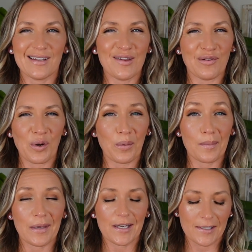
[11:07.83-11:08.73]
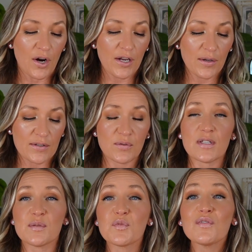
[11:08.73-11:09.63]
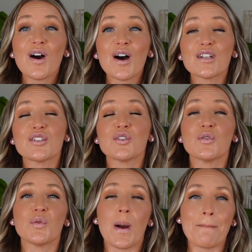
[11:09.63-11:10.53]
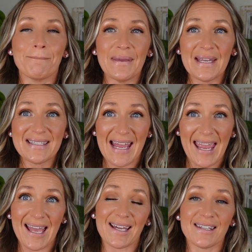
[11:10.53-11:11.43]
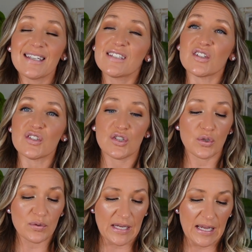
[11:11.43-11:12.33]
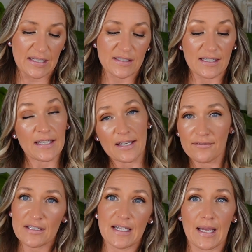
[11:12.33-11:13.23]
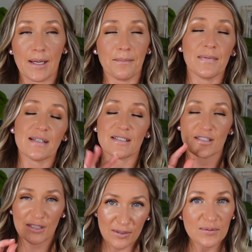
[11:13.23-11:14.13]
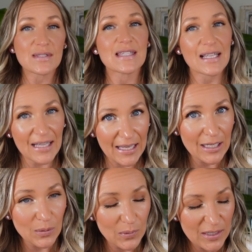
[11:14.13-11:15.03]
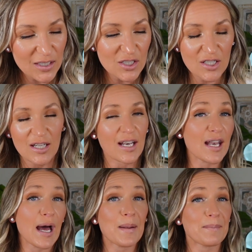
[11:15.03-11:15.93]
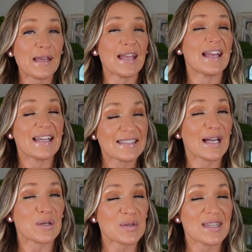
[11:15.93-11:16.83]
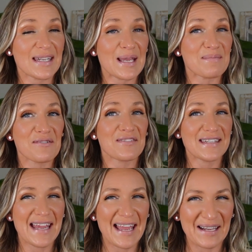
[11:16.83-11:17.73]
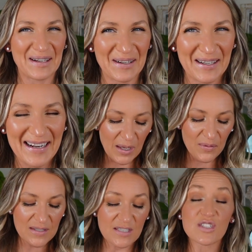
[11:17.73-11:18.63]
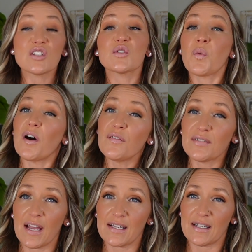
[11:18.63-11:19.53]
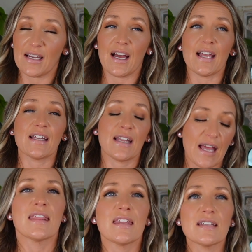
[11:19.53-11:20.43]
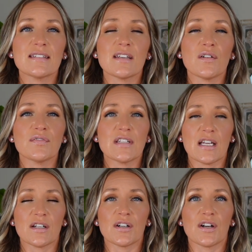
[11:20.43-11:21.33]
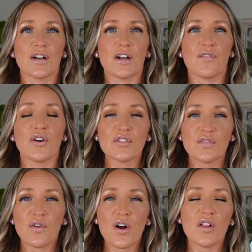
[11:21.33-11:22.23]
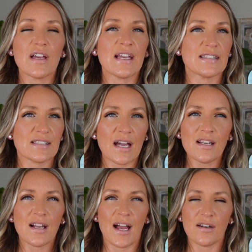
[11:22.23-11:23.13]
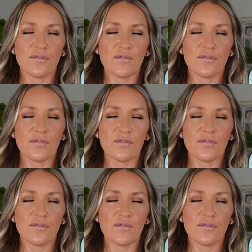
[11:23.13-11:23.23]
if you know what I mean. All right, you guys, so let's move on to B.Tan. This is too tan to give a damn. Excuse the language, not me. It's actually the name of the tanner. Now, this is $12.99. This self-tanner, first of all, it's got a kind